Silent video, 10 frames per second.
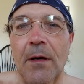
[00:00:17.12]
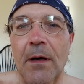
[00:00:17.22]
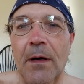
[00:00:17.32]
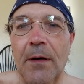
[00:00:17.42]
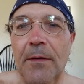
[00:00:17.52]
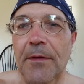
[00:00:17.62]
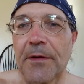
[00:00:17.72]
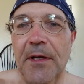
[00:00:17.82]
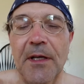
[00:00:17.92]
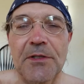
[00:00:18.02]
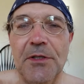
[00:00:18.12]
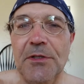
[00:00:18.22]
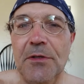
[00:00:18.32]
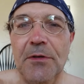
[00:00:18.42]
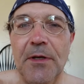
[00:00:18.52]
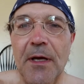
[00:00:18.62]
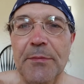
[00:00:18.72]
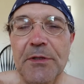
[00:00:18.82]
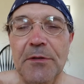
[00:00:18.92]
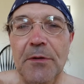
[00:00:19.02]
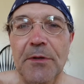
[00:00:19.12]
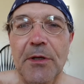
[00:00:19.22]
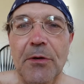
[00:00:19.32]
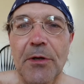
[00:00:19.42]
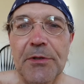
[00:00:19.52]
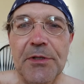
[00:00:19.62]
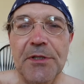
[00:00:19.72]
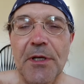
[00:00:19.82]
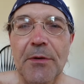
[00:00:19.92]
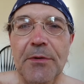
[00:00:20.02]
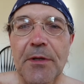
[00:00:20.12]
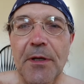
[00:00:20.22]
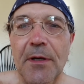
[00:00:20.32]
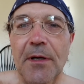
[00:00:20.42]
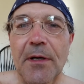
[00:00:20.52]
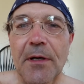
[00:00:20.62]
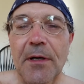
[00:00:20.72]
The day just turned absolutely gorgeous out there.